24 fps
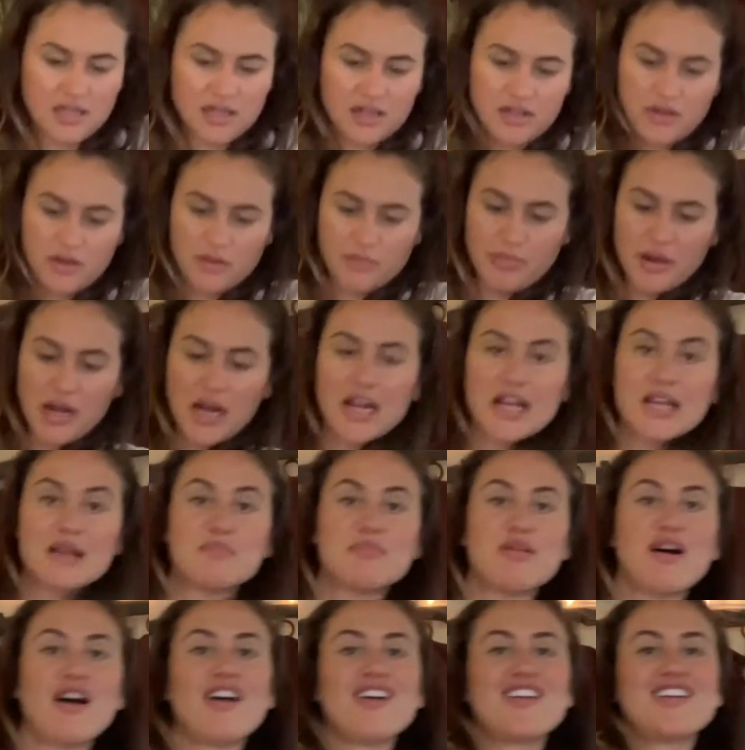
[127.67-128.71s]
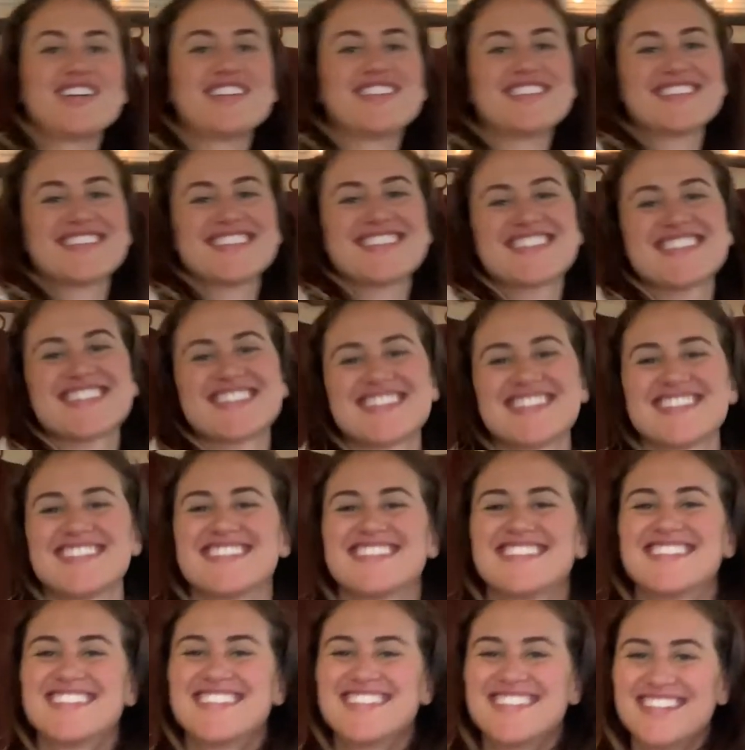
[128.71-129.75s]
other body parts?
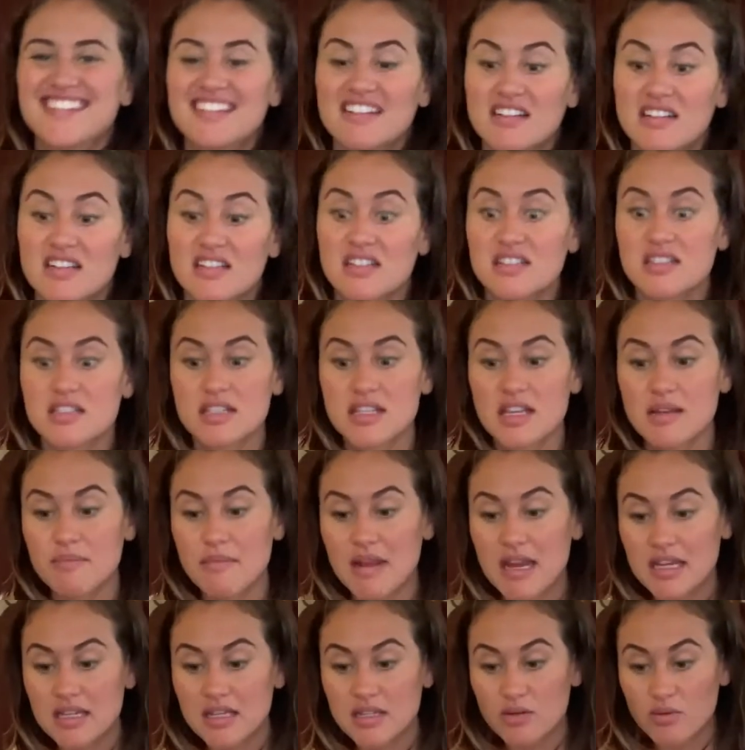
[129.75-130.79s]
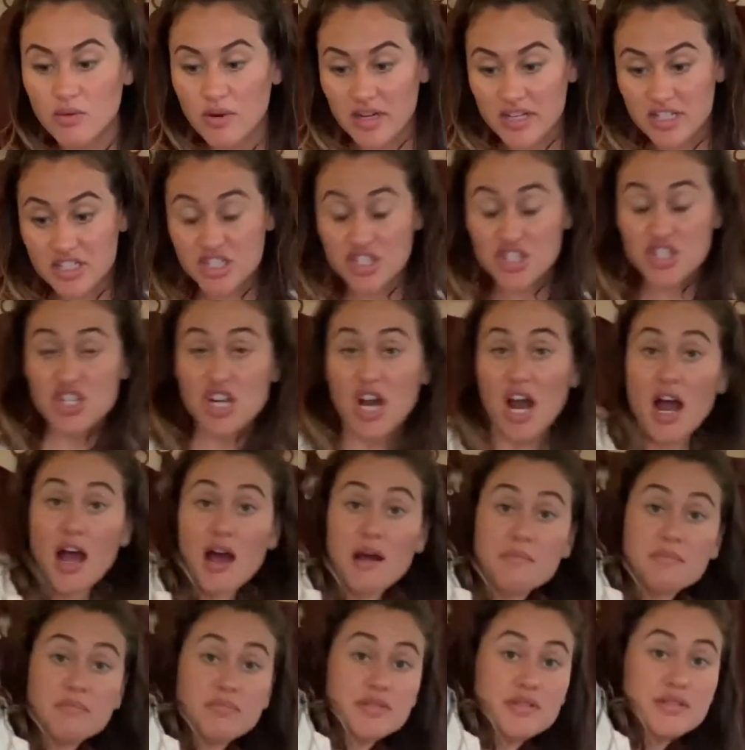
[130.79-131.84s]
Do they make you want to
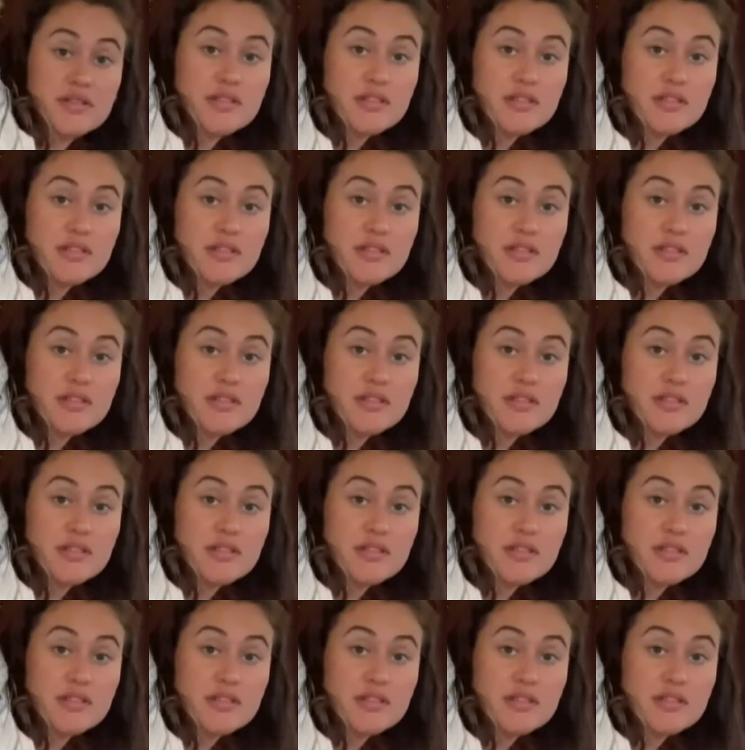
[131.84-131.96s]
jump?